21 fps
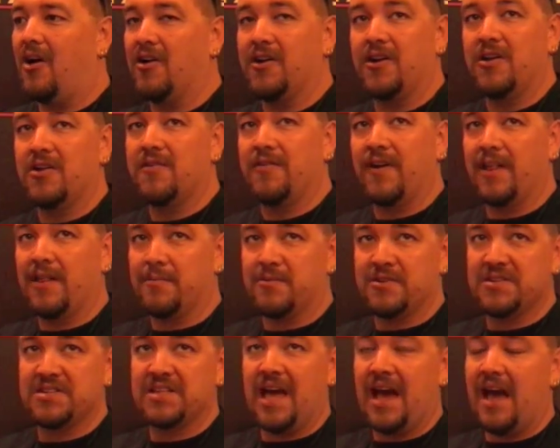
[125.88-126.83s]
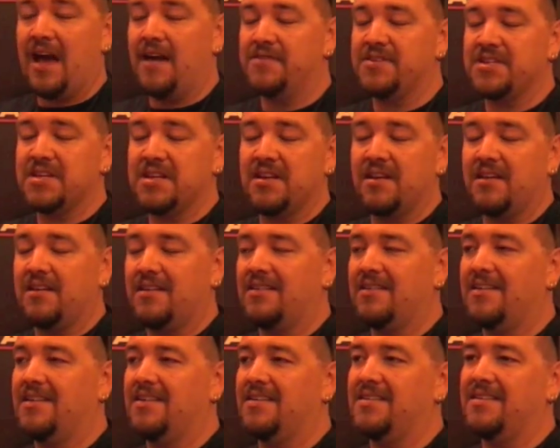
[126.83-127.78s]
your developers' lives.
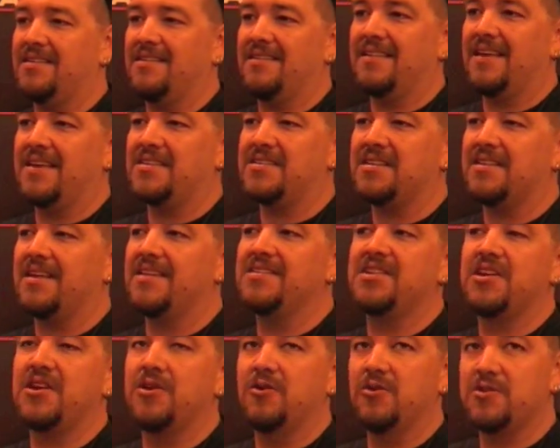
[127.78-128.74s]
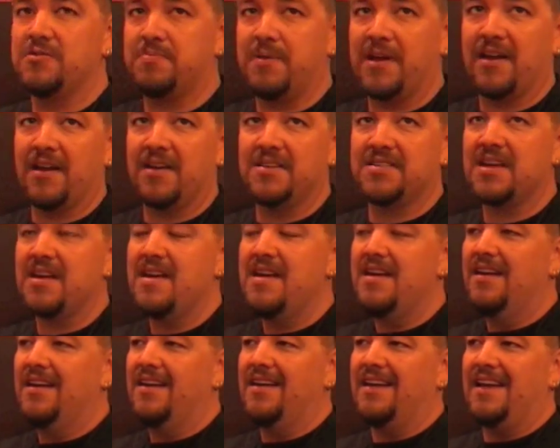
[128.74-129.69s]
That's huge, because
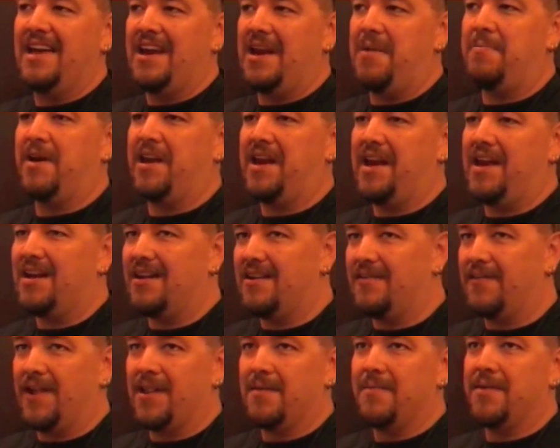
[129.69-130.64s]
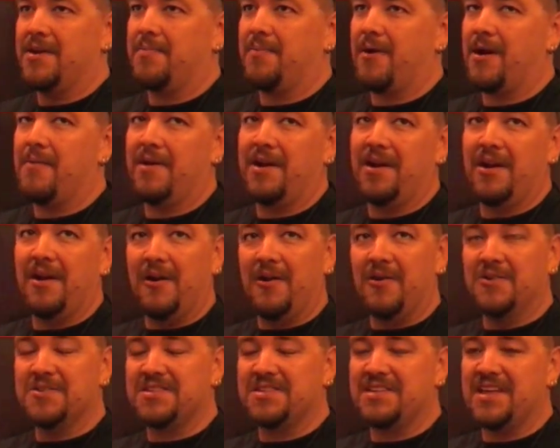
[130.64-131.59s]
anybody in a development department
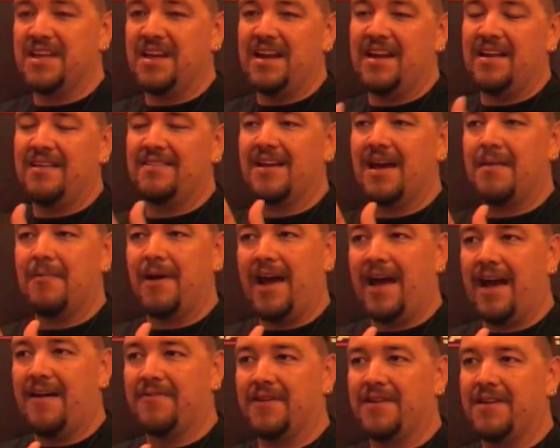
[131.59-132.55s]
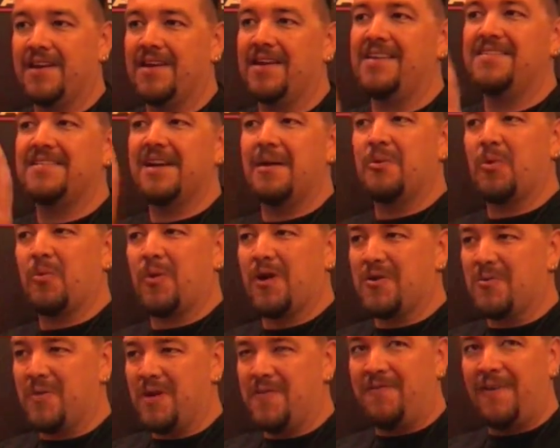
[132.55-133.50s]
knows that anytime the
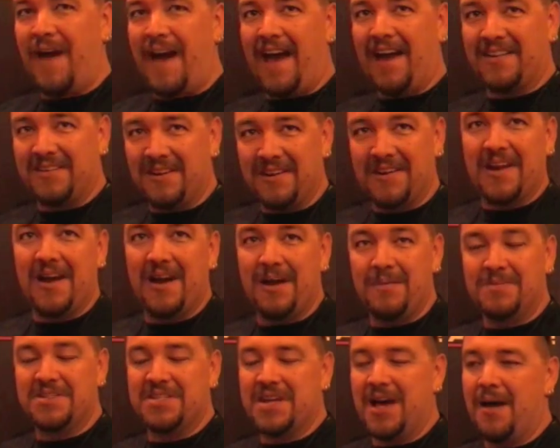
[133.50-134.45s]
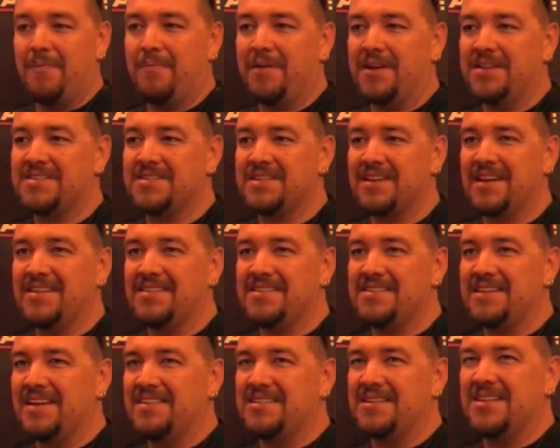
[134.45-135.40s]
word refactor comes up, it's
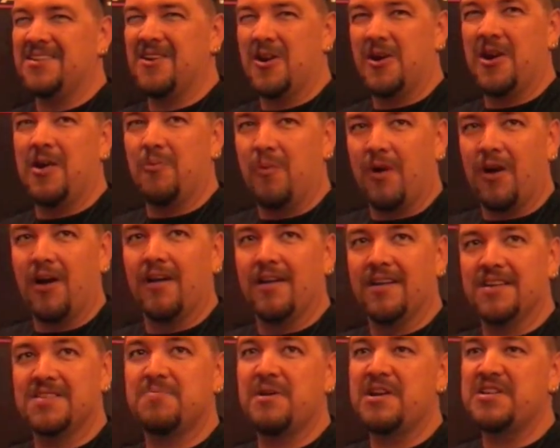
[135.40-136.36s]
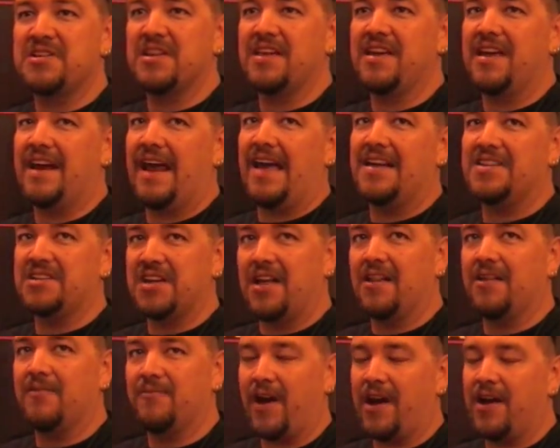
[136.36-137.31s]
a dirty word, especially in
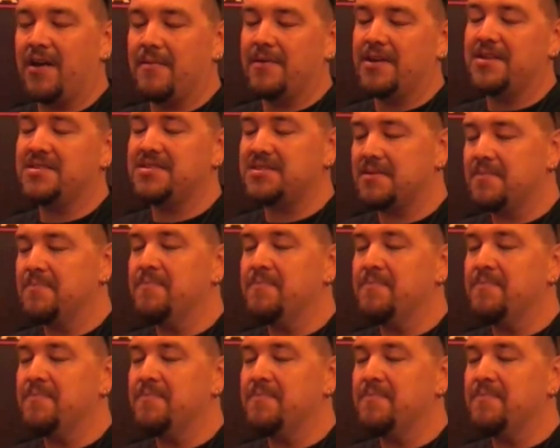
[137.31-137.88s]
agile environments.